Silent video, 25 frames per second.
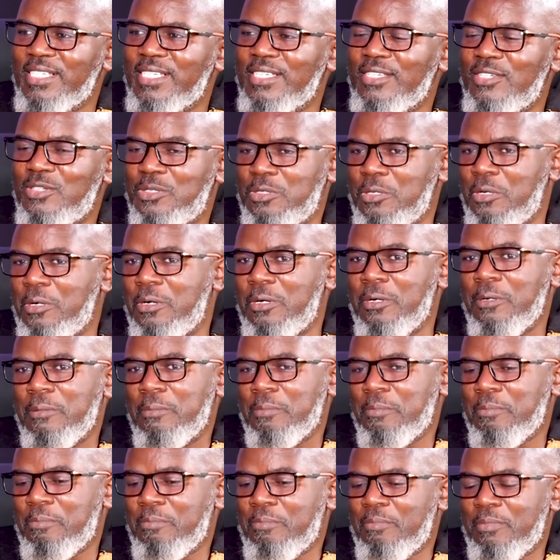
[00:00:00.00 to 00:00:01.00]
So,
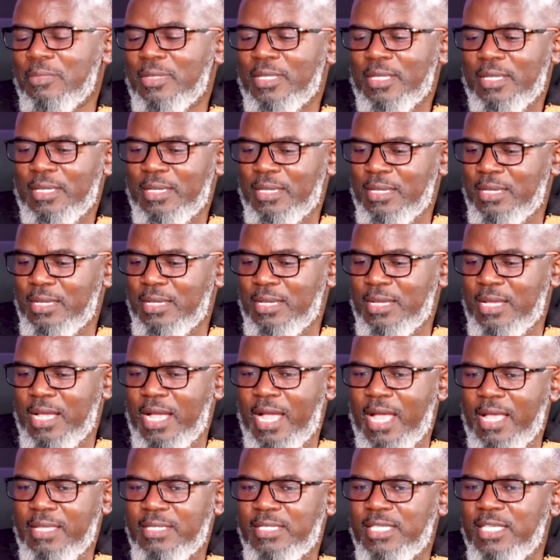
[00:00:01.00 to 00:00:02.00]

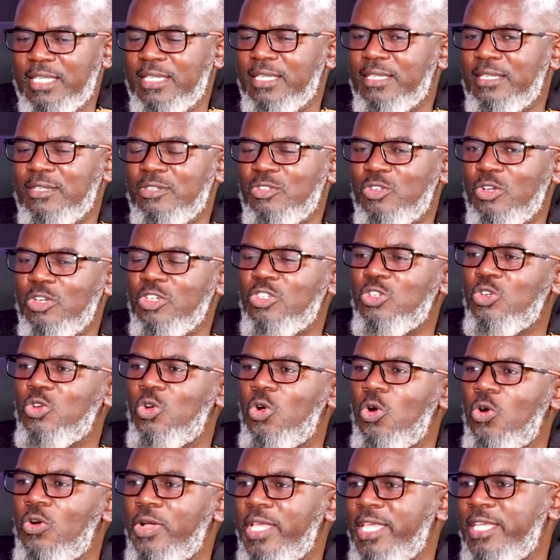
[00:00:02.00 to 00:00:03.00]
as in, don't
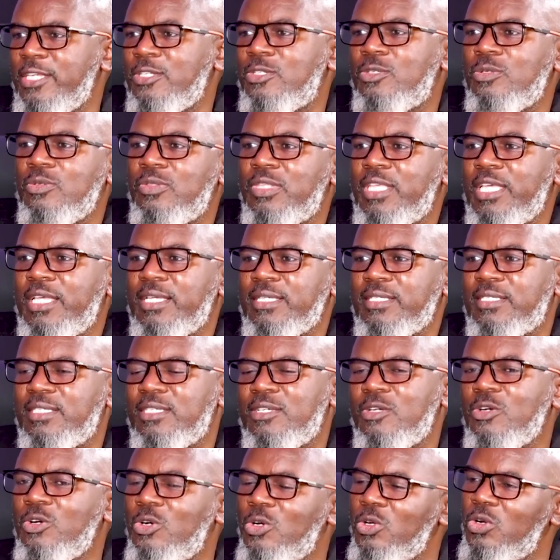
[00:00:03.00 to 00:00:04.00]
go into things,
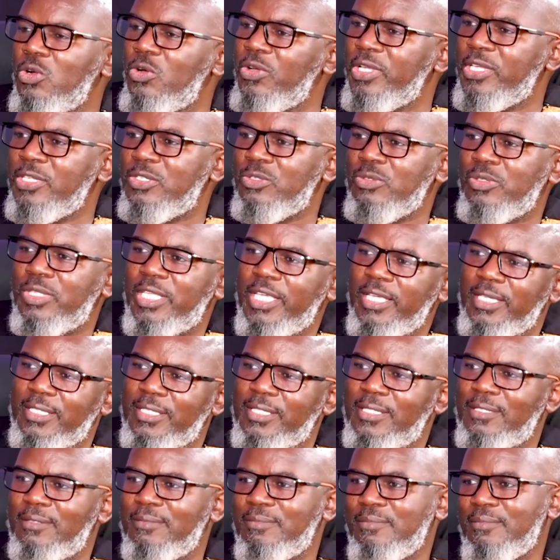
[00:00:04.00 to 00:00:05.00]
grow into
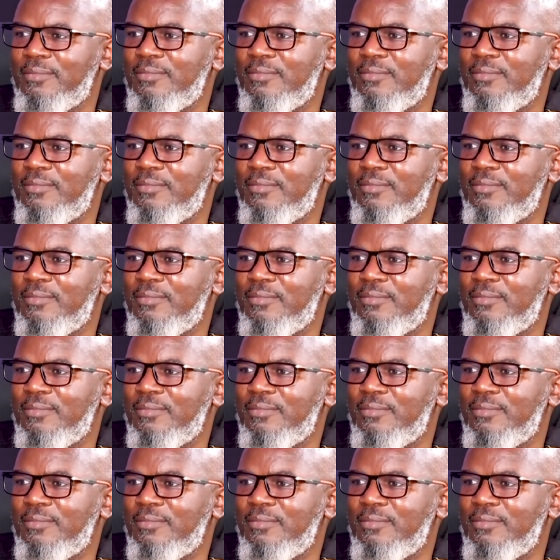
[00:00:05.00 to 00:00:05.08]
things.